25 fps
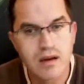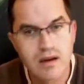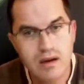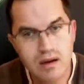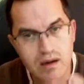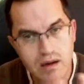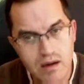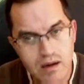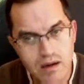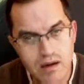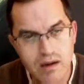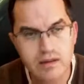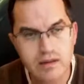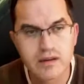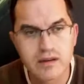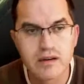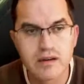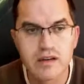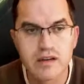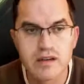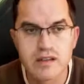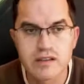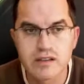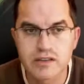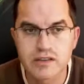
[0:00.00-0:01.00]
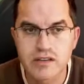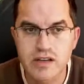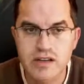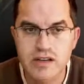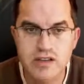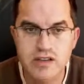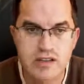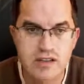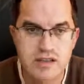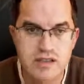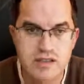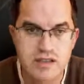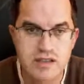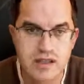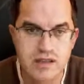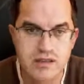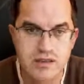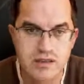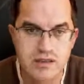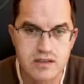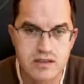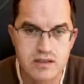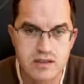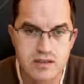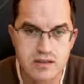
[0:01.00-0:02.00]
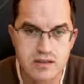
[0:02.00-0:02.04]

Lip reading: the international standards.